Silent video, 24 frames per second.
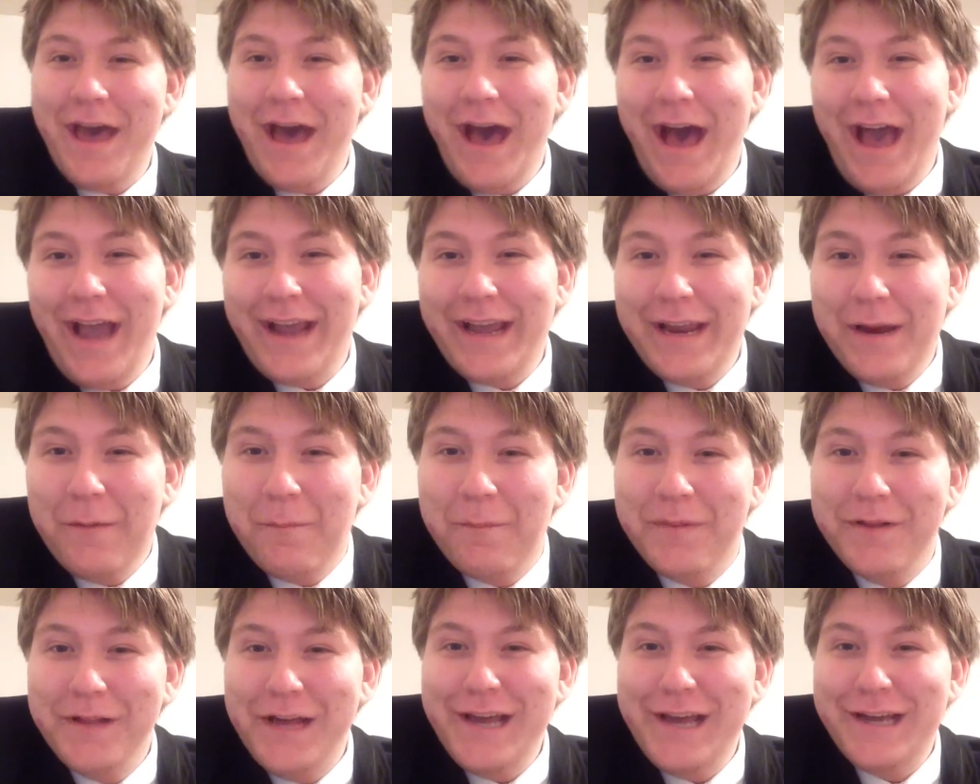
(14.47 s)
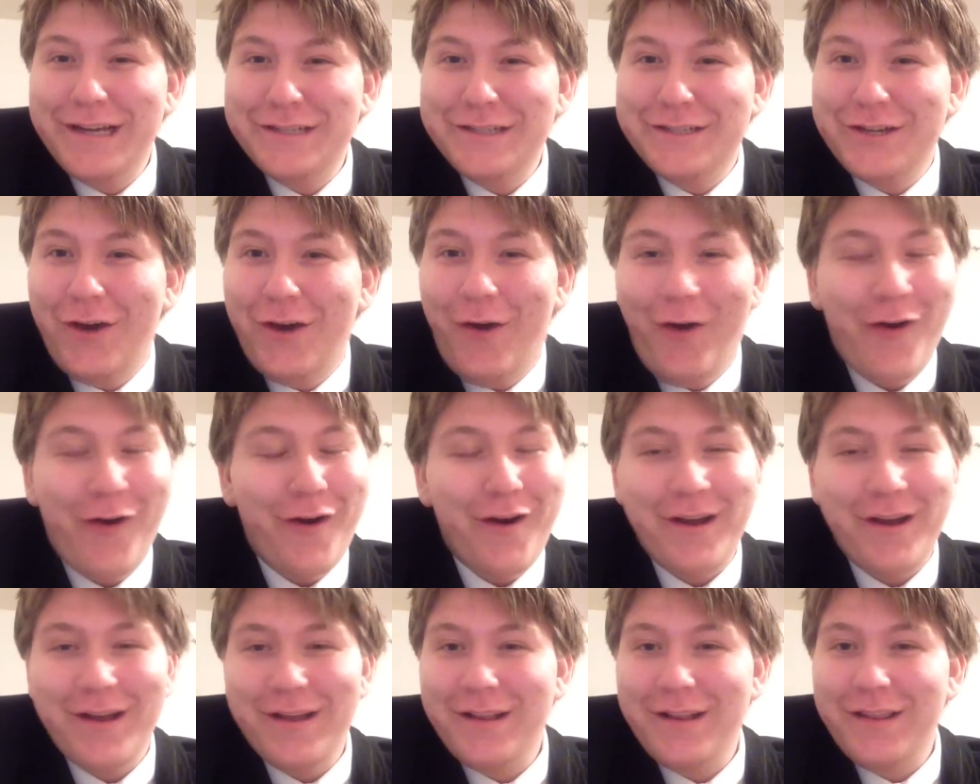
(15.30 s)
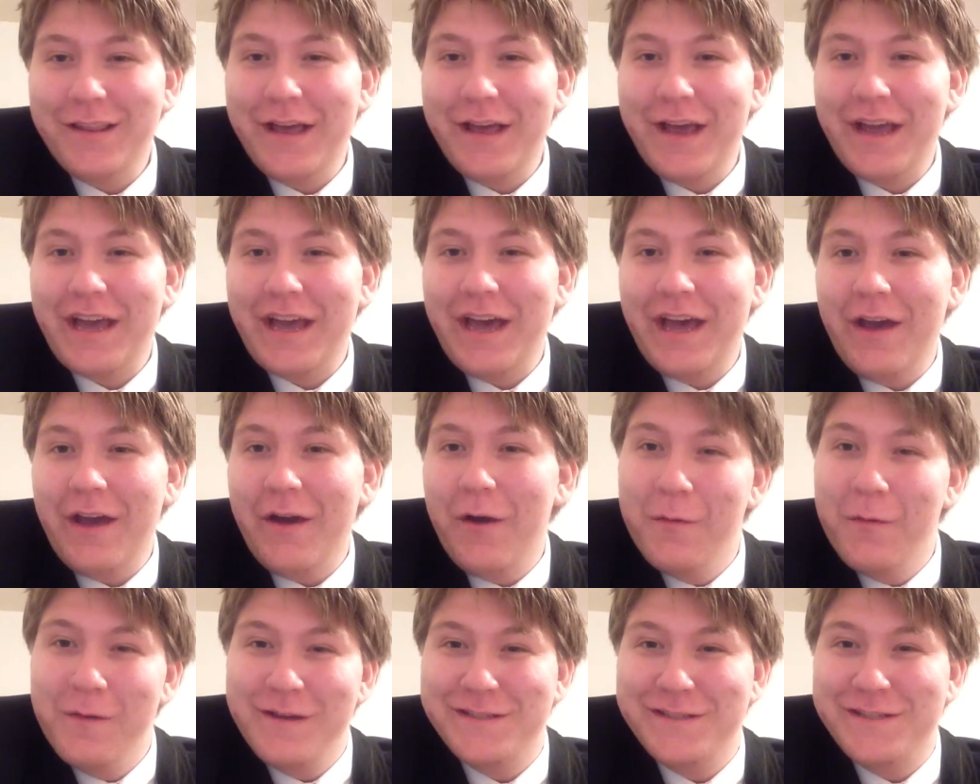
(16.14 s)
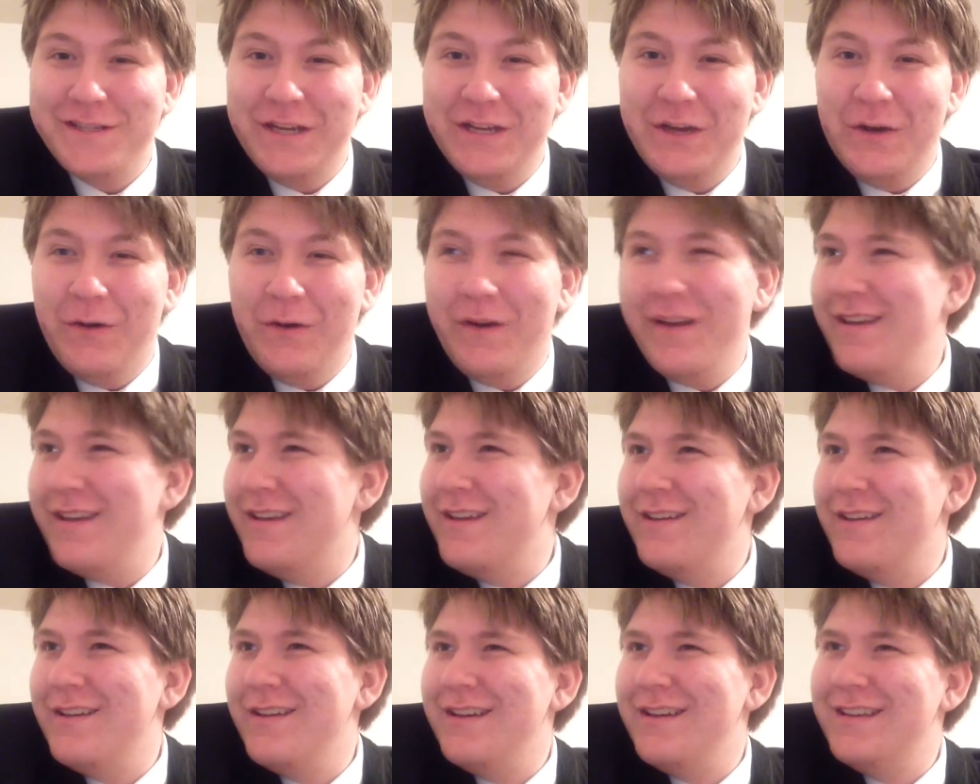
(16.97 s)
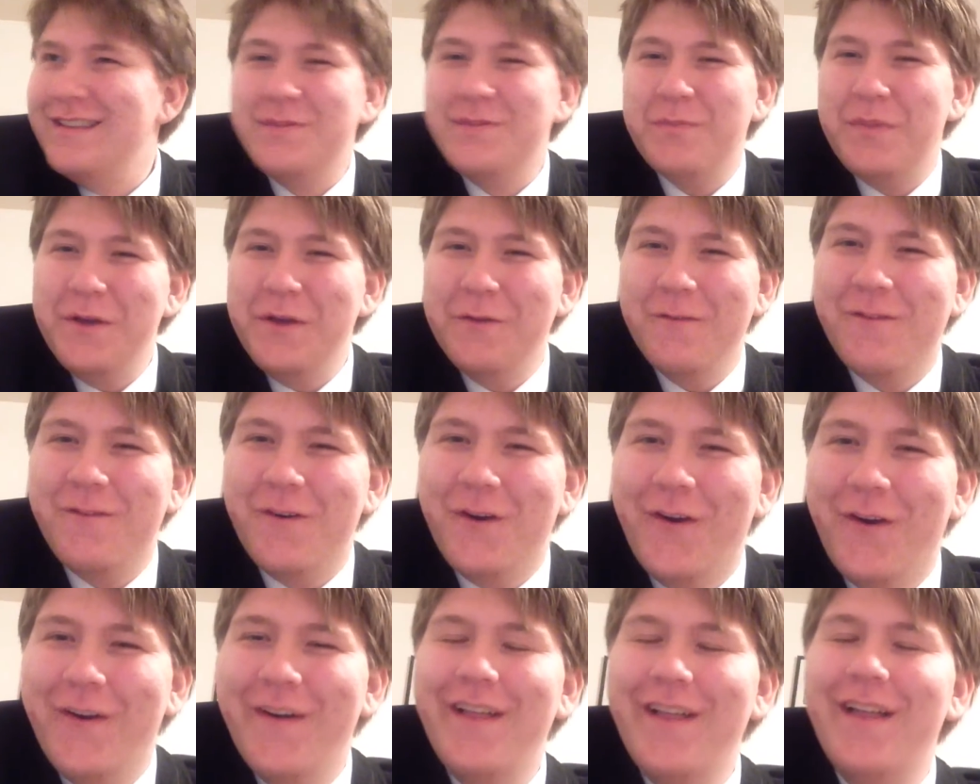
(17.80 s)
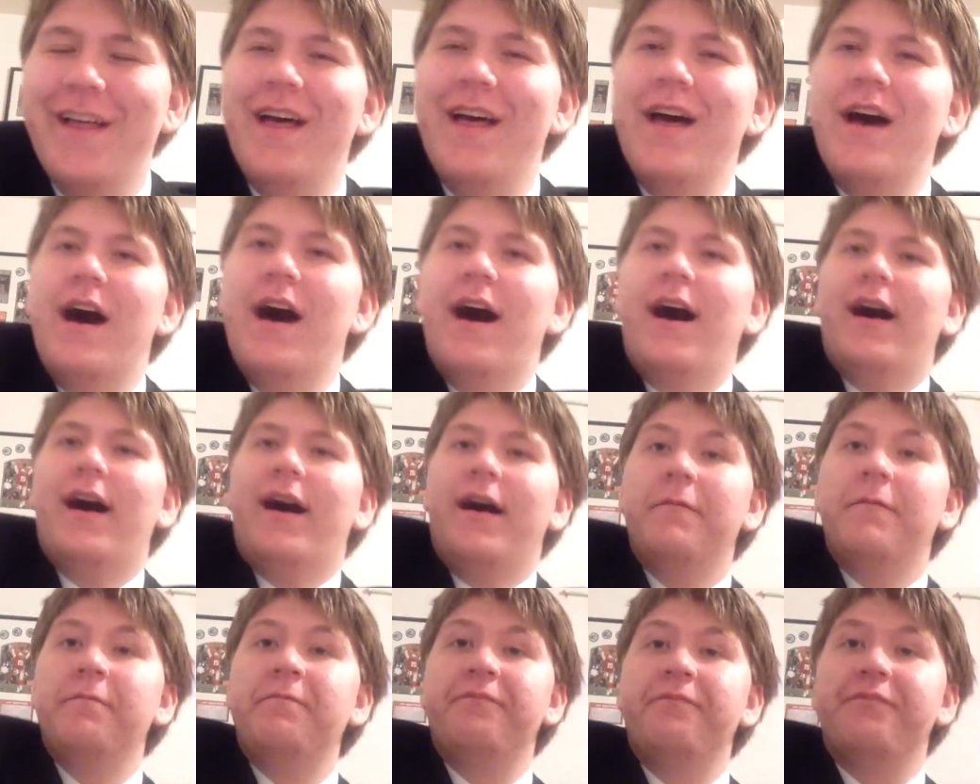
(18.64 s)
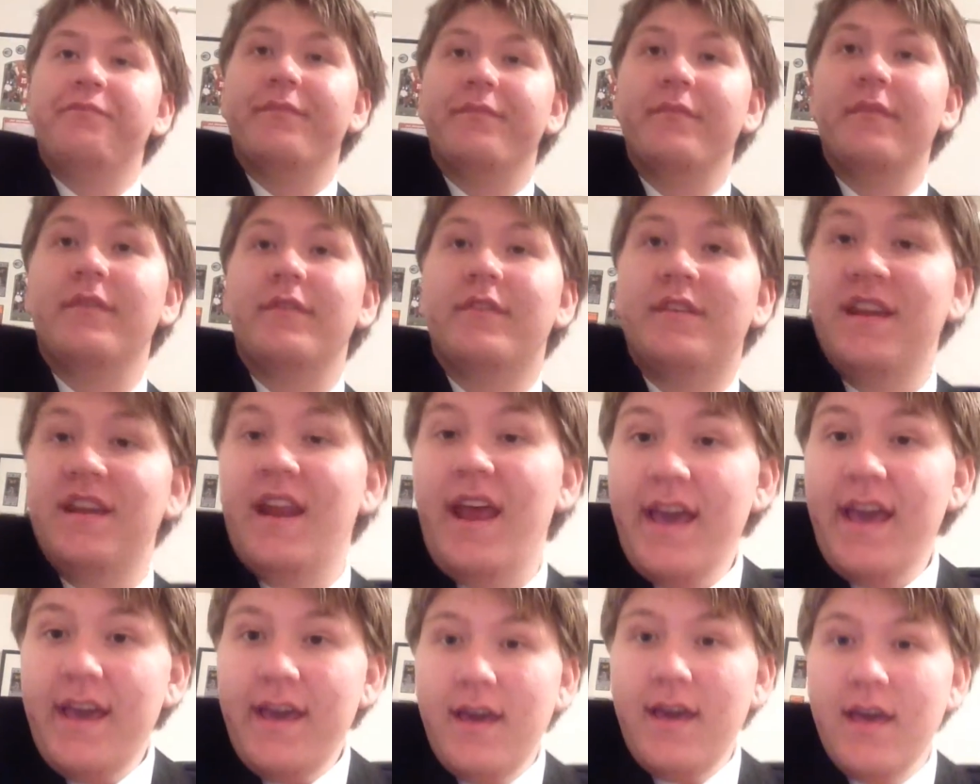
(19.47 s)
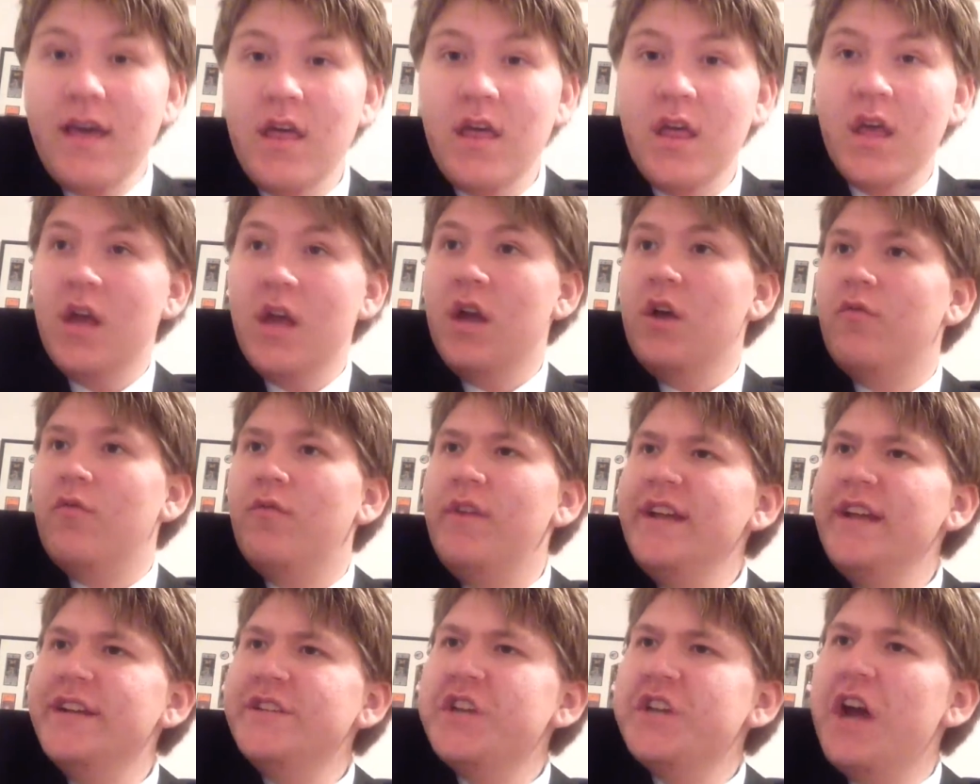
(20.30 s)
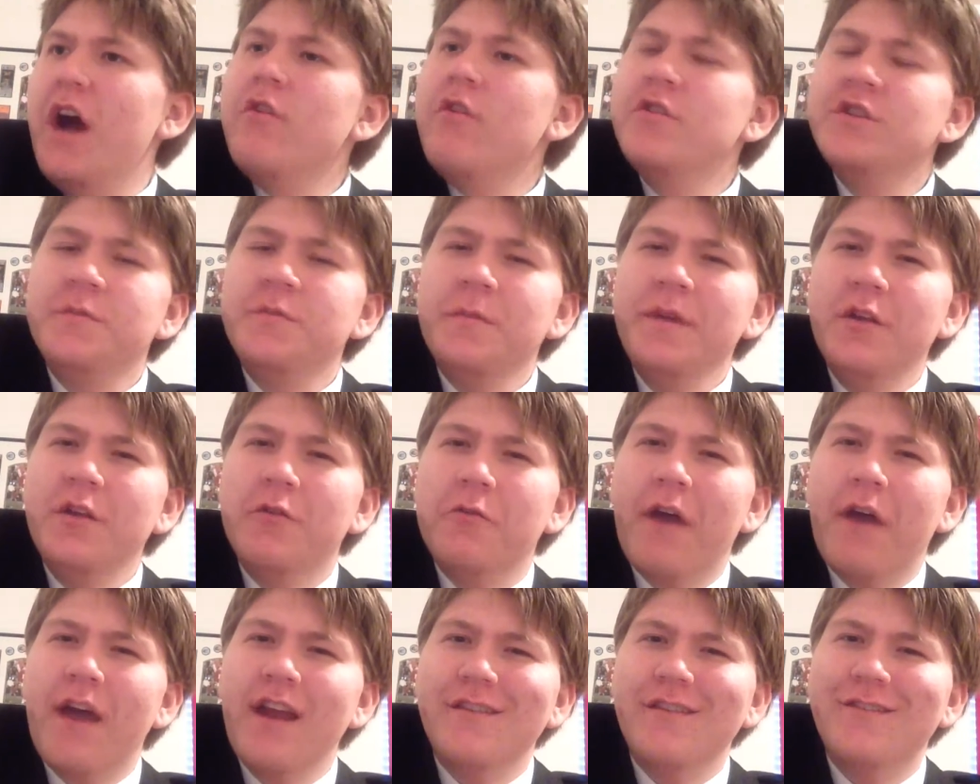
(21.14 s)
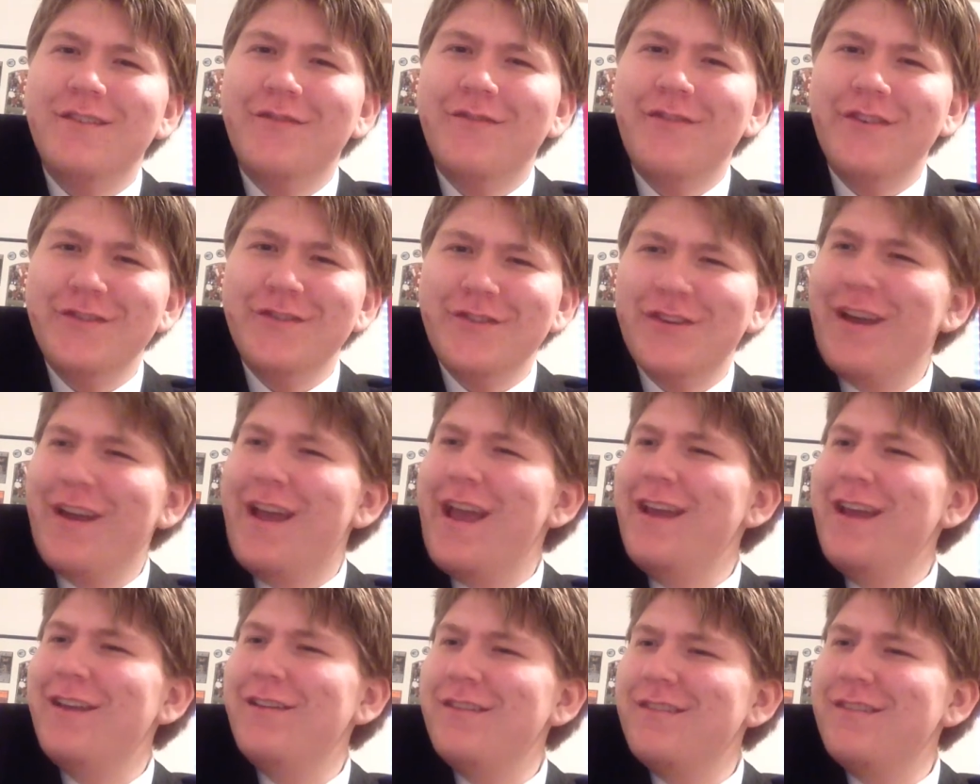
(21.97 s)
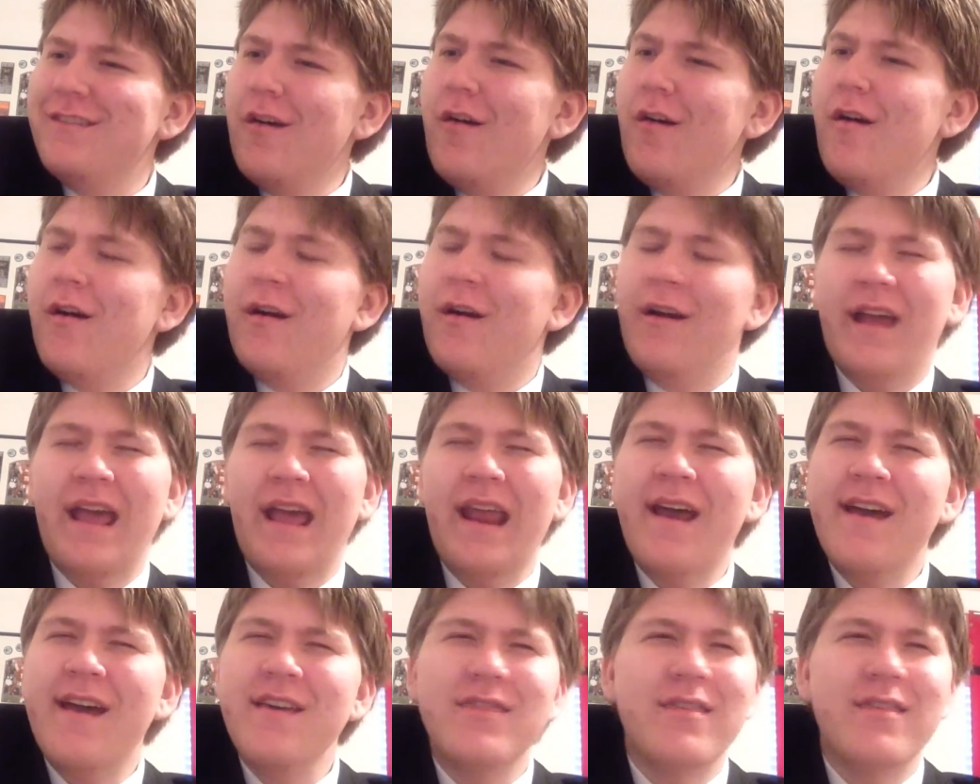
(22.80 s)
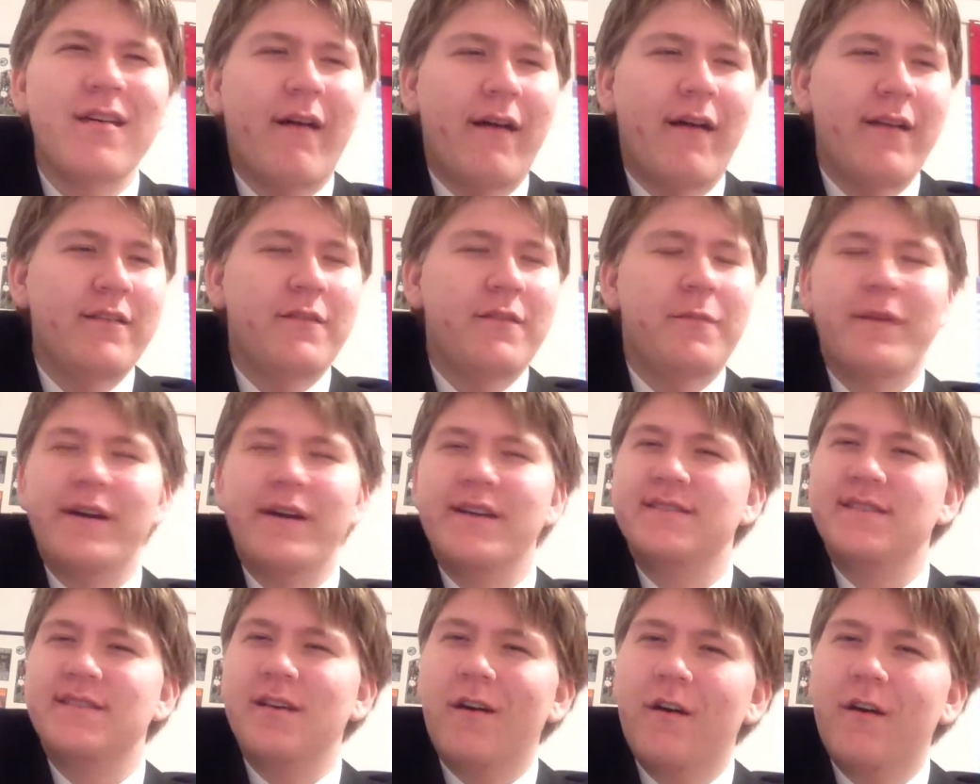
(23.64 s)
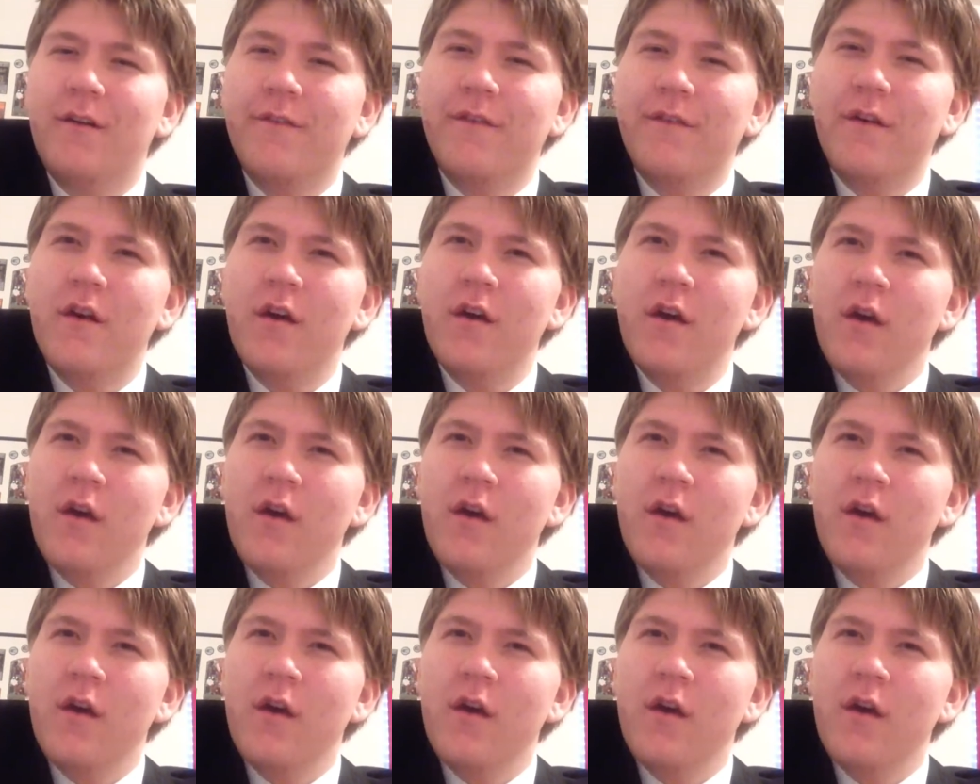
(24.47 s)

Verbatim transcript: I get to play guitar like I always do. It's beautiful. Um, today, Rhea challenged me to write a sophisticated song, and I thought to myself,